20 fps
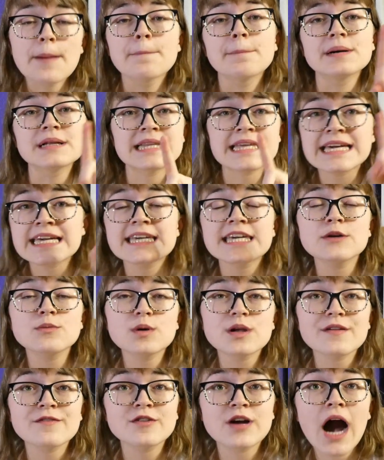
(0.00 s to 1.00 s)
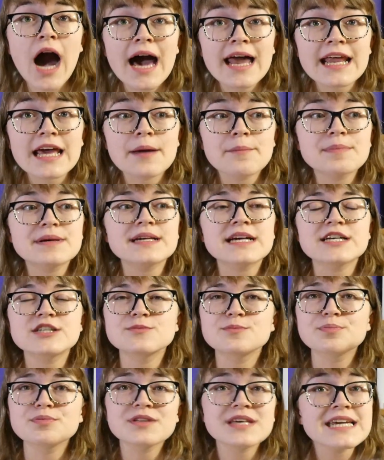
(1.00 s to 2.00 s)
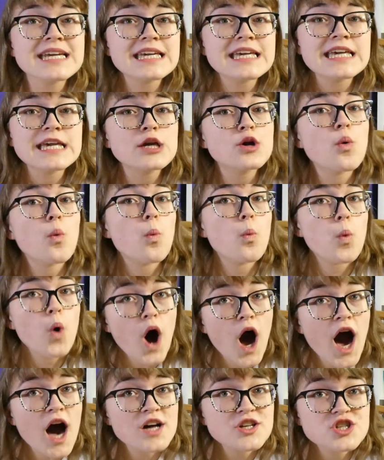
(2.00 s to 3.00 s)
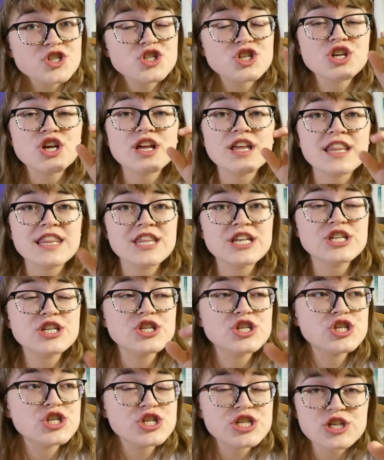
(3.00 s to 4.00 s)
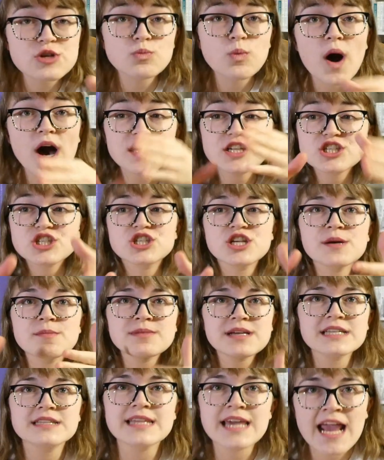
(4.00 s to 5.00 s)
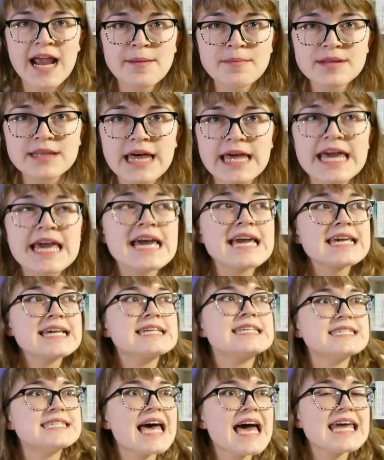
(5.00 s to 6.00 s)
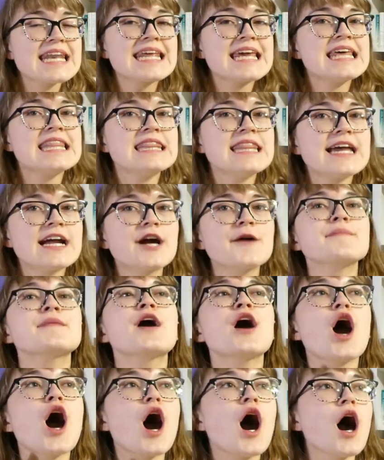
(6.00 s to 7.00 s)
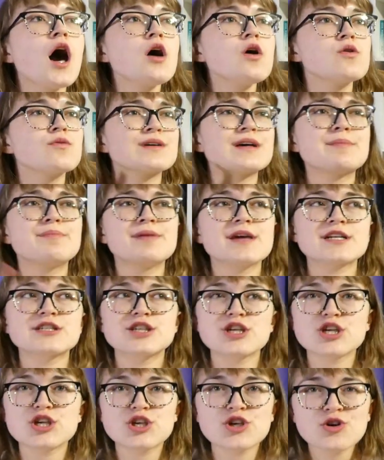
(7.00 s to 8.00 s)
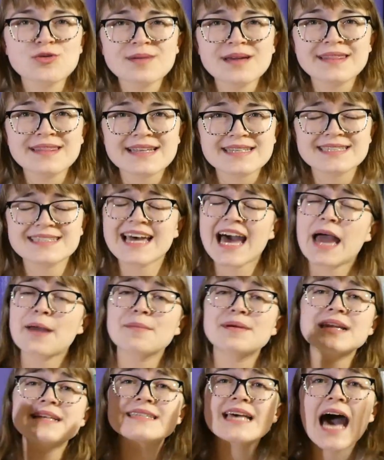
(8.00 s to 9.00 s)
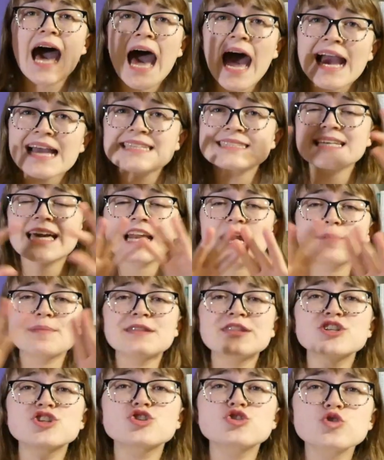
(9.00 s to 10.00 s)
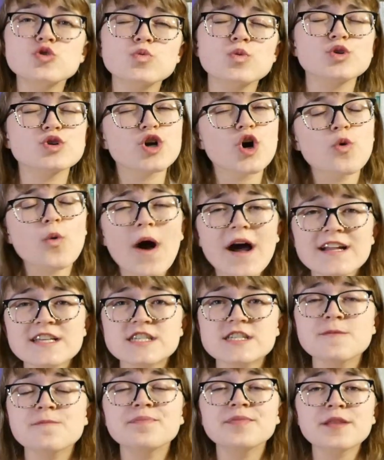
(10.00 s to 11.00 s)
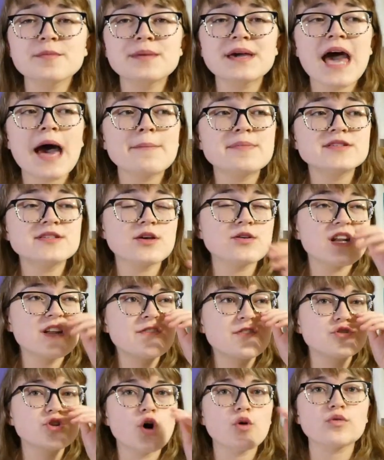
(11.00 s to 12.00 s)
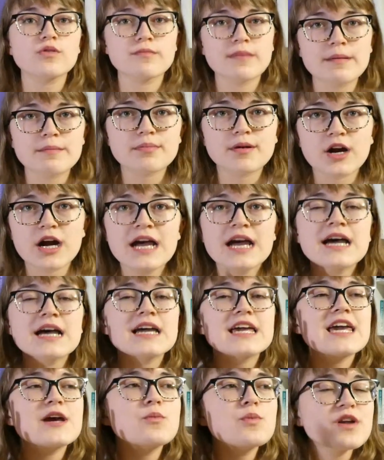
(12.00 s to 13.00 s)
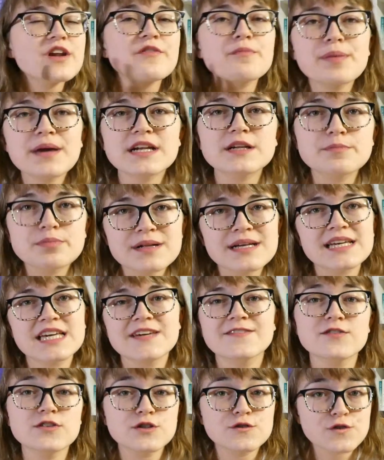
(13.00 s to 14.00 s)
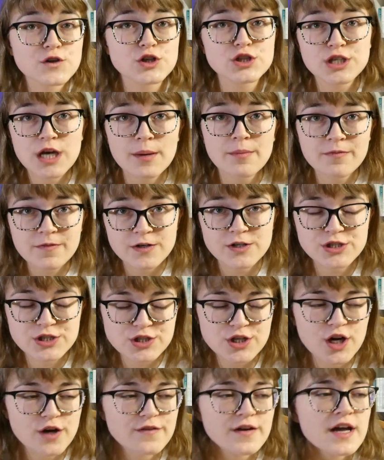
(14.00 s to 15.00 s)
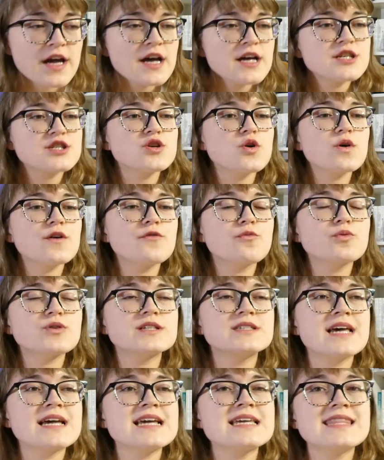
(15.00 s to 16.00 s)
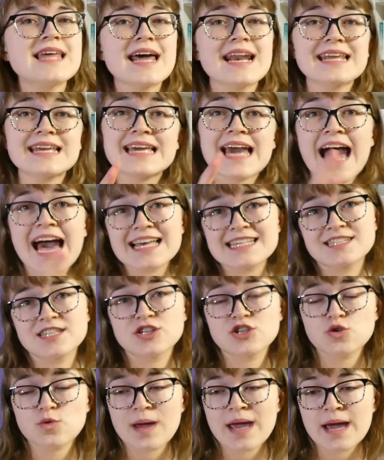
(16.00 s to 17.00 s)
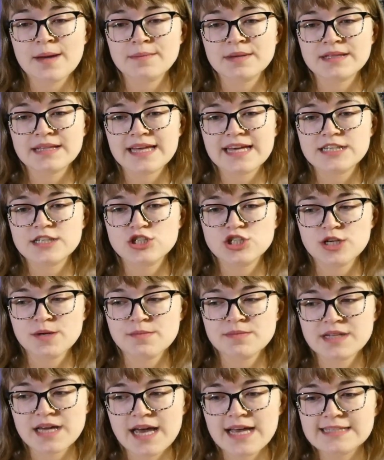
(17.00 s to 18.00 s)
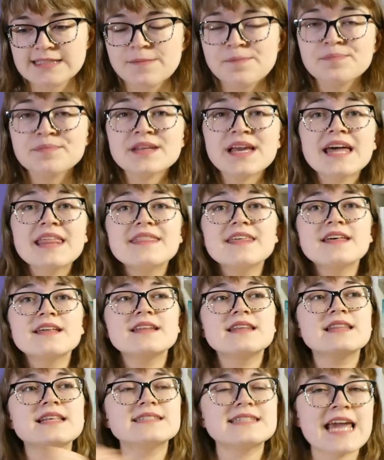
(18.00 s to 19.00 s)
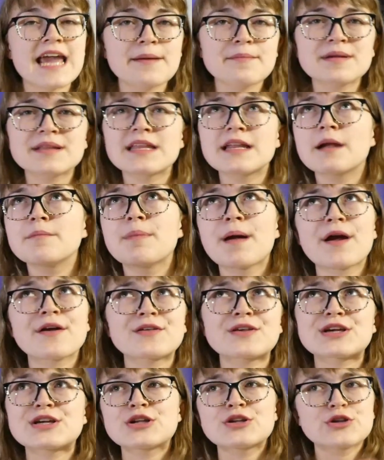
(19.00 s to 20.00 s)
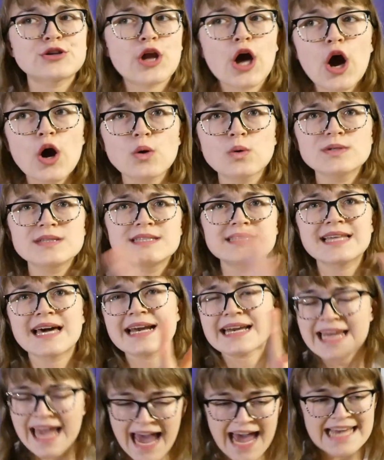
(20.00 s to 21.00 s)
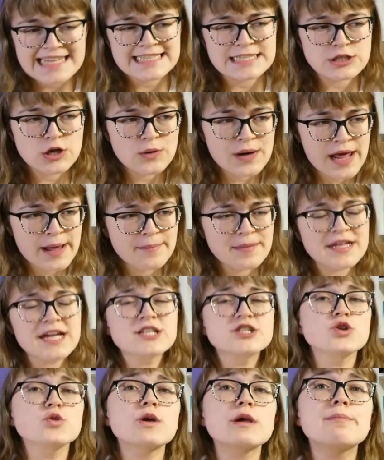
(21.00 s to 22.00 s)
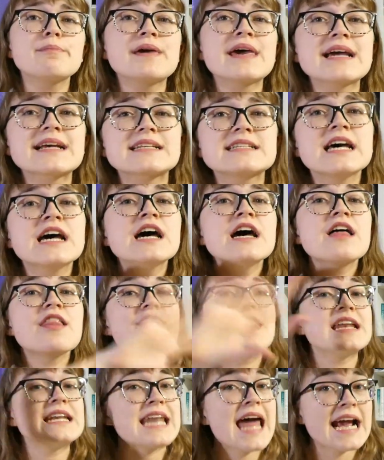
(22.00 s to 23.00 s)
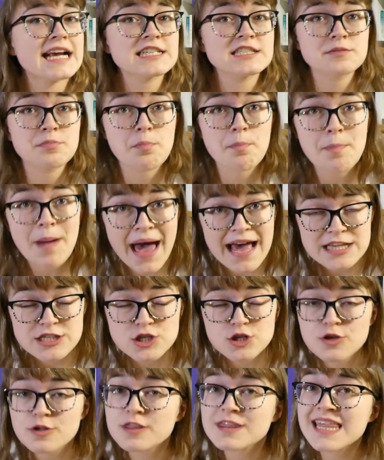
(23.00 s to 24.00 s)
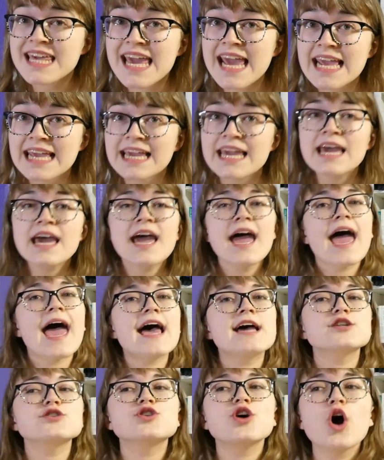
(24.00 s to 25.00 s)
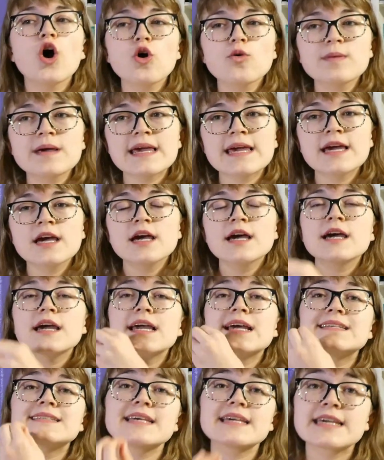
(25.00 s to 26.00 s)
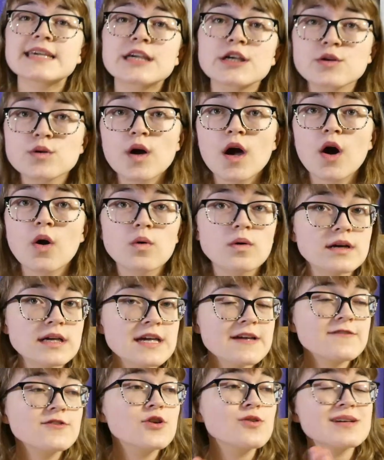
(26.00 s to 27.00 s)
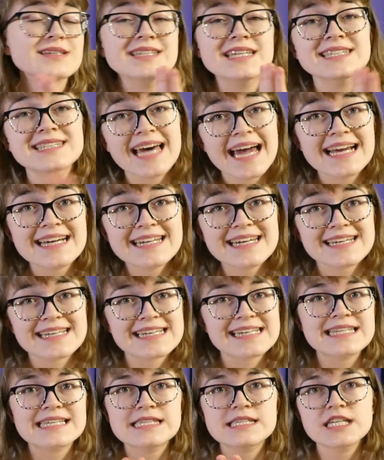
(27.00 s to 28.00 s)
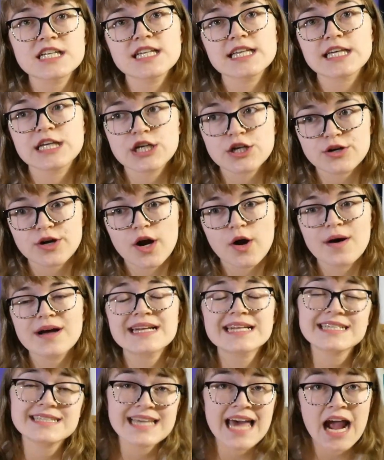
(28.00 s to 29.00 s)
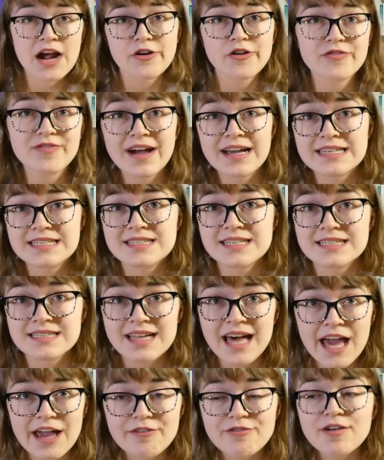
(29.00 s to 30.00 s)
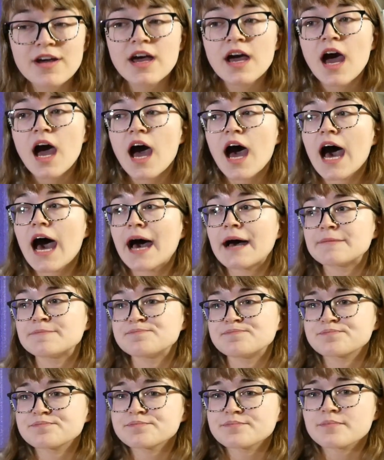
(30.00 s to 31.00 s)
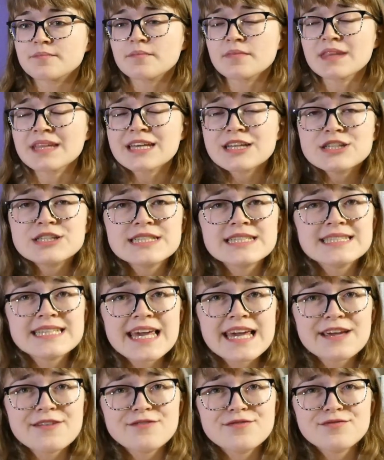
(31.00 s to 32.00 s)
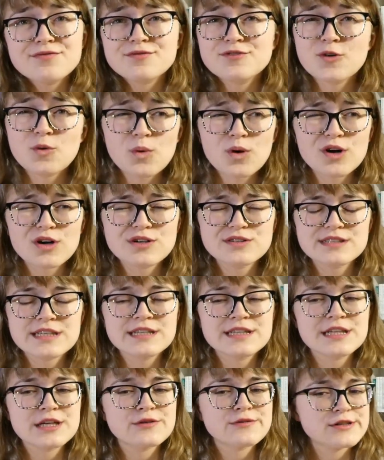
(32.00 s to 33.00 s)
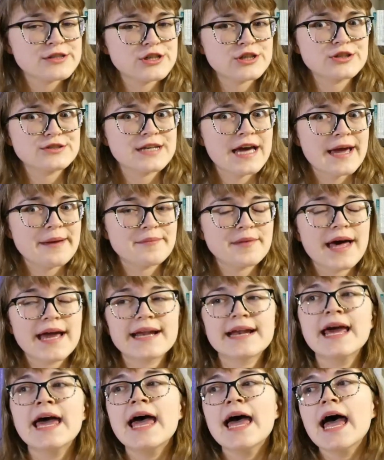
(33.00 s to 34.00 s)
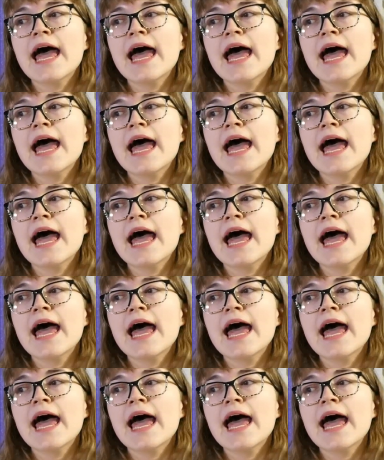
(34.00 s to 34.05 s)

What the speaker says: Blinky would have got it, because Blinky watched Jim get the amulet. He said in there, oh, it picked a human this time, and his eyes light up in the sewer. Go watch the episode if you don't remember. It would have picked Blinky if it was first come, first serve. So if we're saying that it has the new amulet, Jim does, then this amulet apparently knows that he has his own amulet. So he picked the next best thing, and Toby is a hero. Even though he's a sidekick, he's still a hero, and he sacrificed his life to save the world in the original timeline.